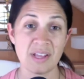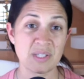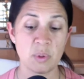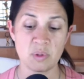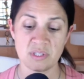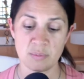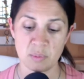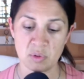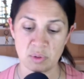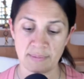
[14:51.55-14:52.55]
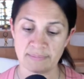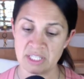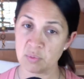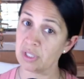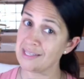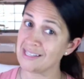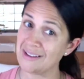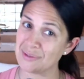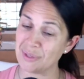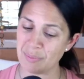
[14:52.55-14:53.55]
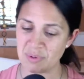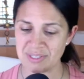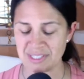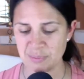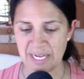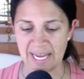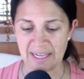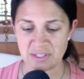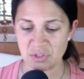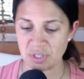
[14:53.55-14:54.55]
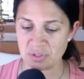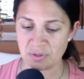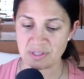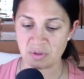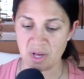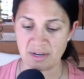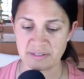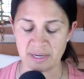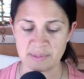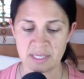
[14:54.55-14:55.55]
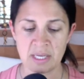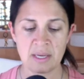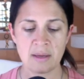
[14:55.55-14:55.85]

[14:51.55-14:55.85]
So that's bonus tip number three. Didn't realize it has so many bonuses, but hey, I told you I do this a lot of times.